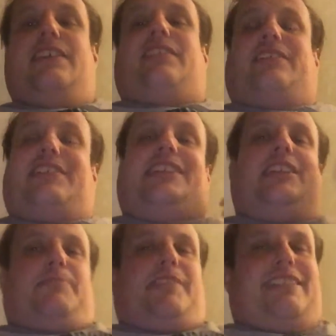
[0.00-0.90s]
it's also going to
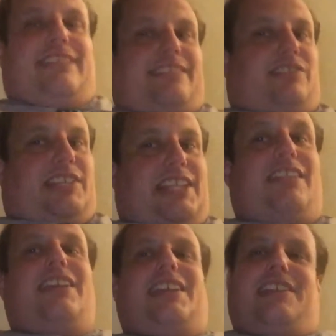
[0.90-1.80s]
keep their headsets
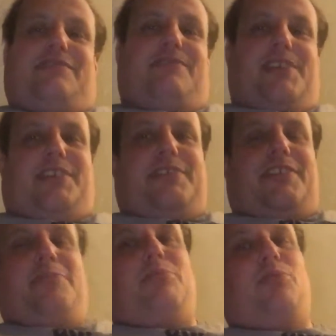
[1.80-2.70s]
clean, and it's very,
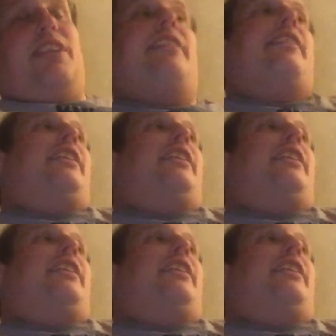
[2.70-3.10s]
very important.